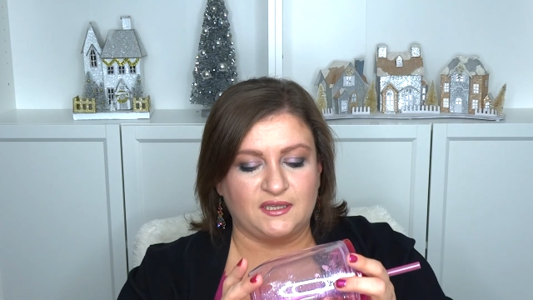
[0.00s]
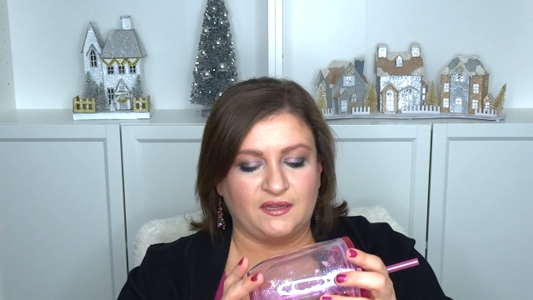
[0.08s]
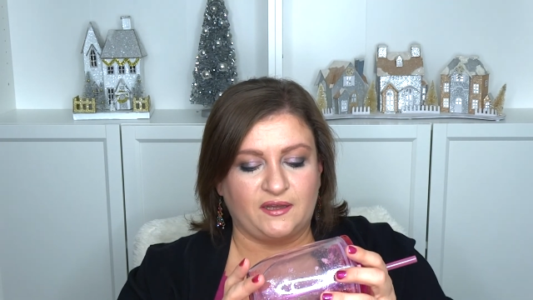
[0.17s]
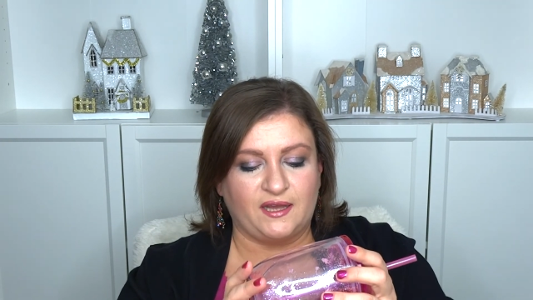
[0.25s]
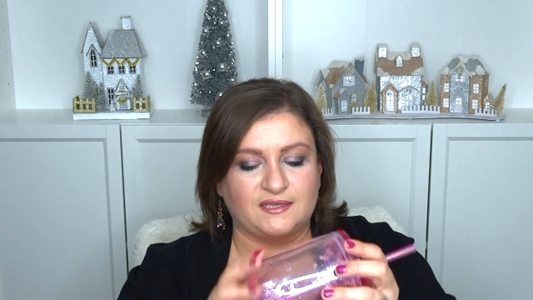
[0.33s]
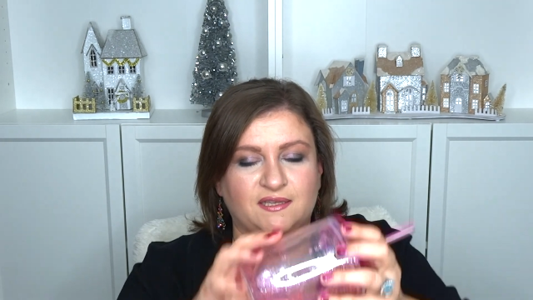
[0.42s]
It
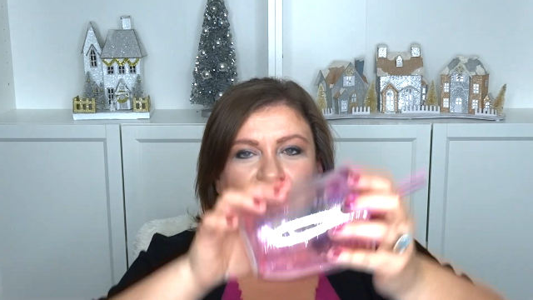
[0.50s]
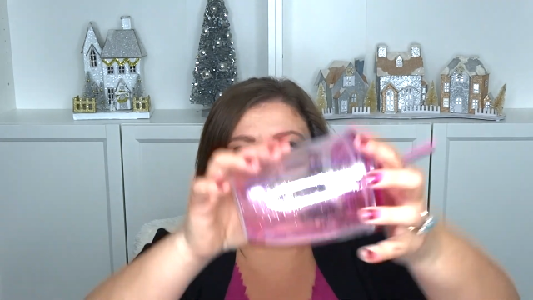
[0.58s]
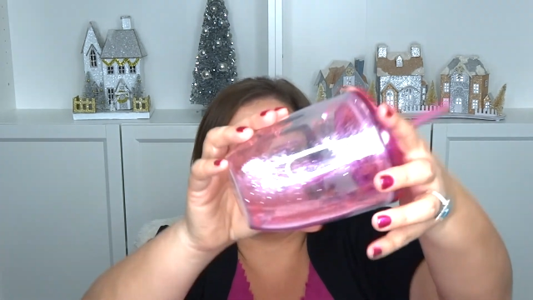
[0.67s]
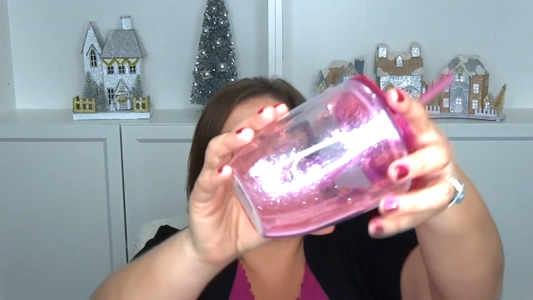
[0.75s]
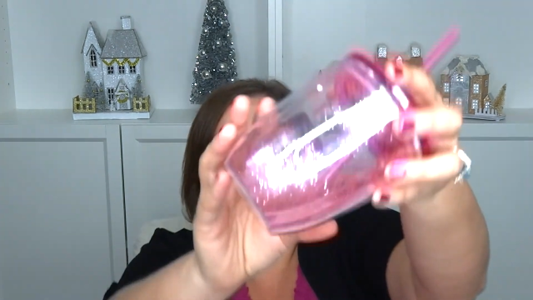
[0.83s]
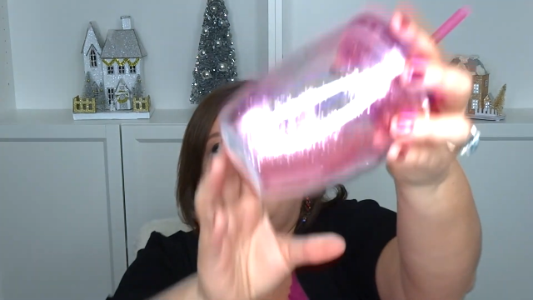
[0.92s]
has
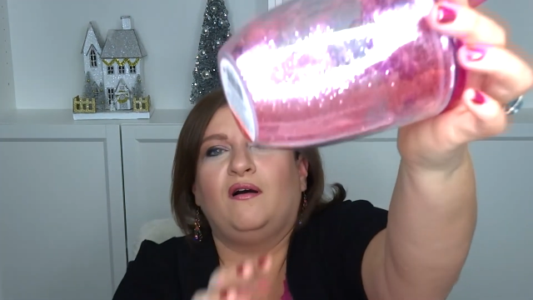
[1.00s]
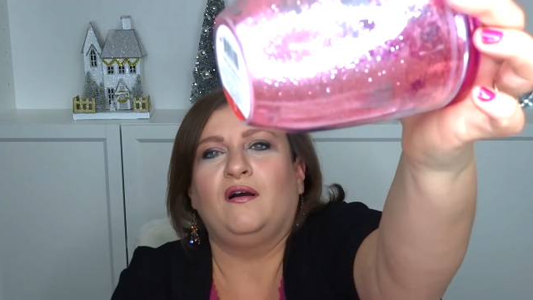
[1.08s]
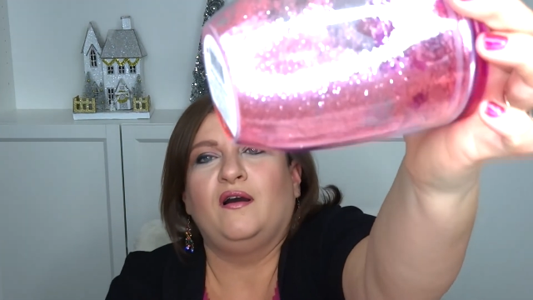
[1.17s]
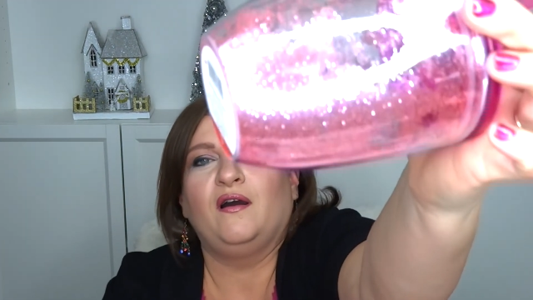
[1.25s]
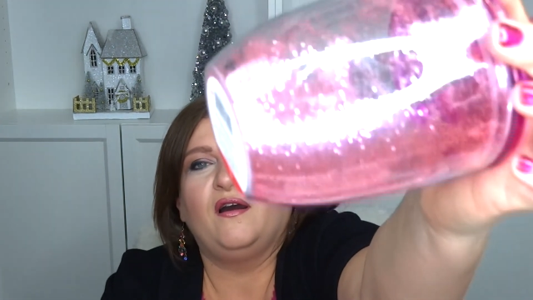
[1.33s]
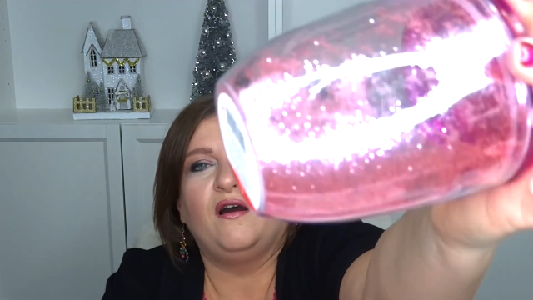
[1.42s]
little
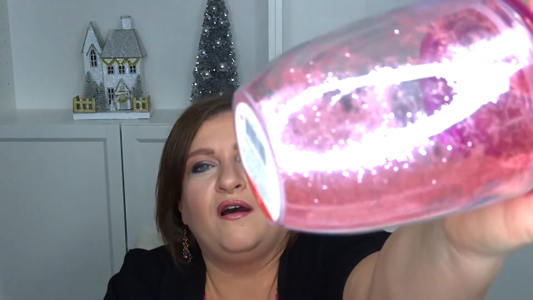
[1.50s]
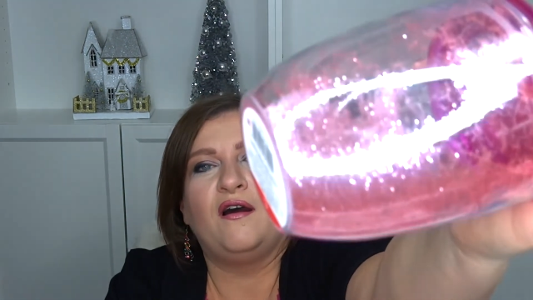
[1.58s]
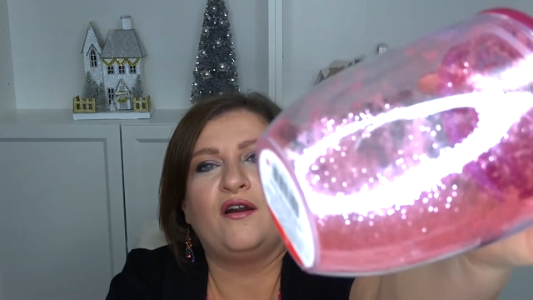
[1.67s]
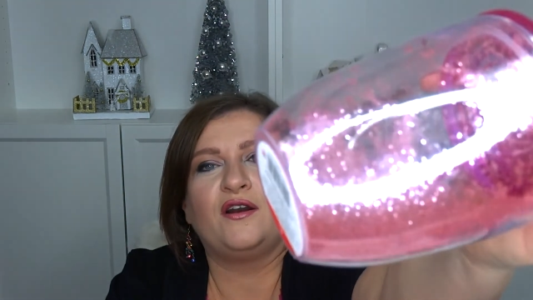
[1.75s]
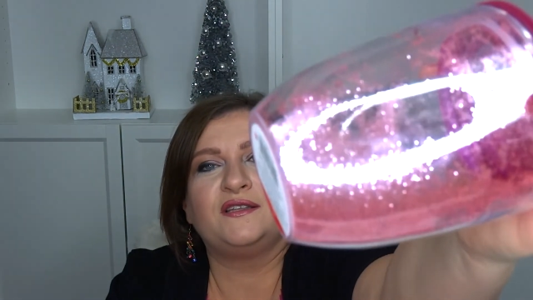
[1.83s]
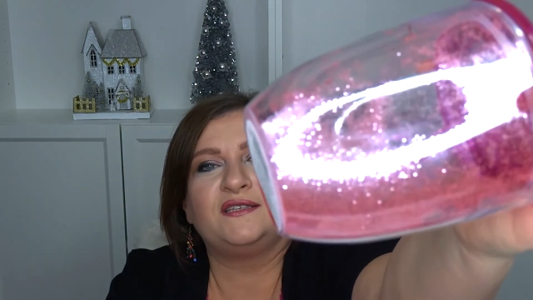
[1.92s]

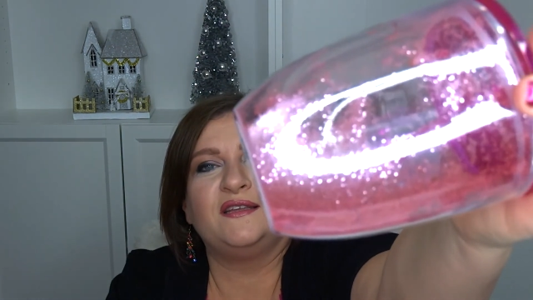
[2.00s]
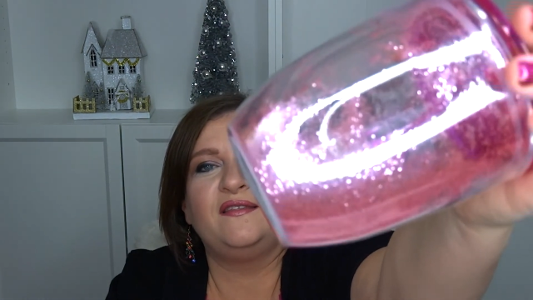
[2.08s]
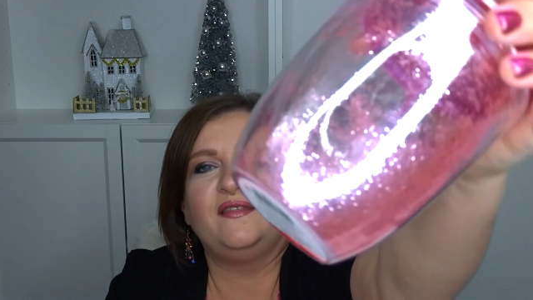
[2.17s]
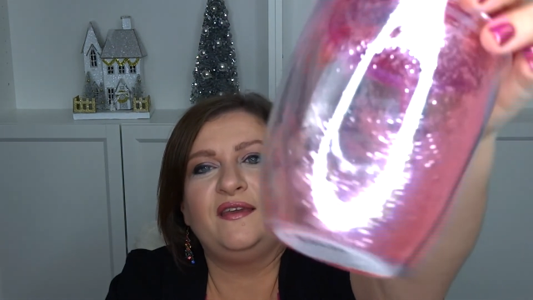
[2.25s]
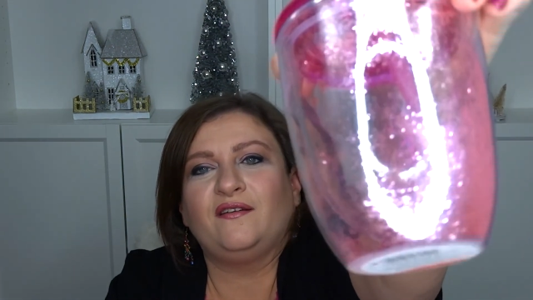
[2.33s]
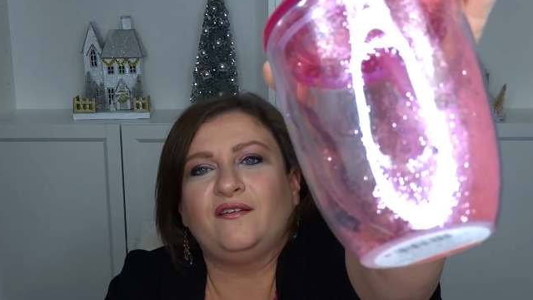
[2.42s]
hearts
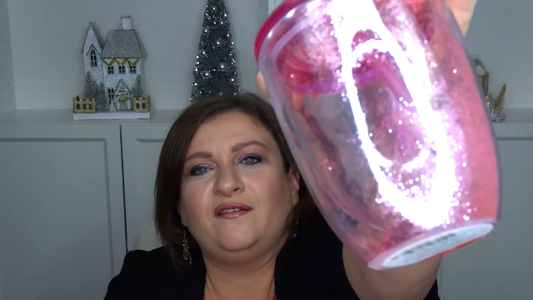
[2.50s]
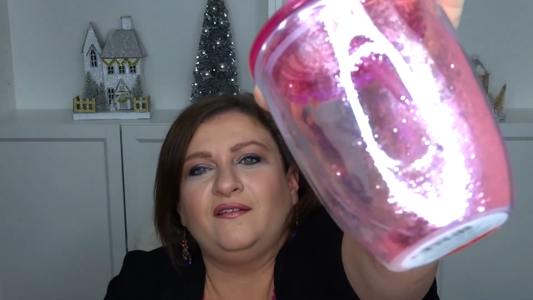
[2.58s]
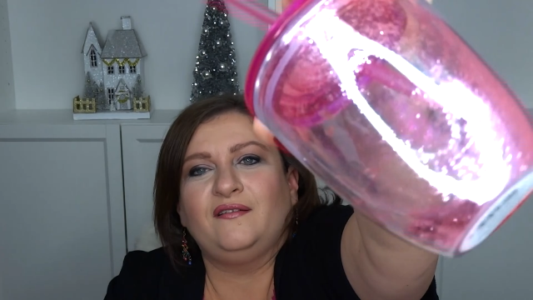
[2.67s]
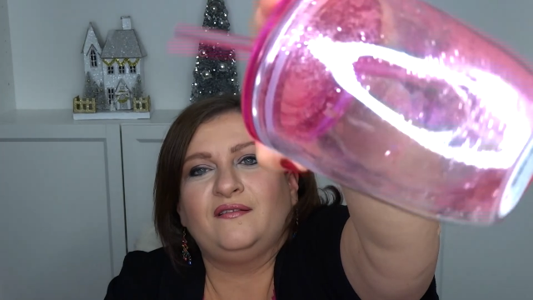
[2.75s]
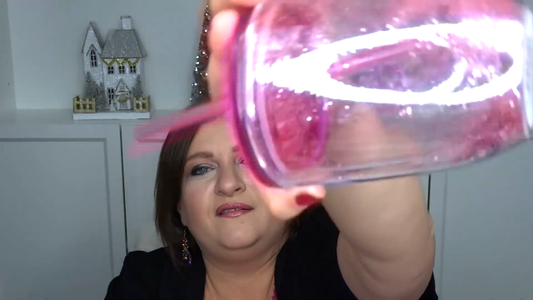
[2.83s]
in there. I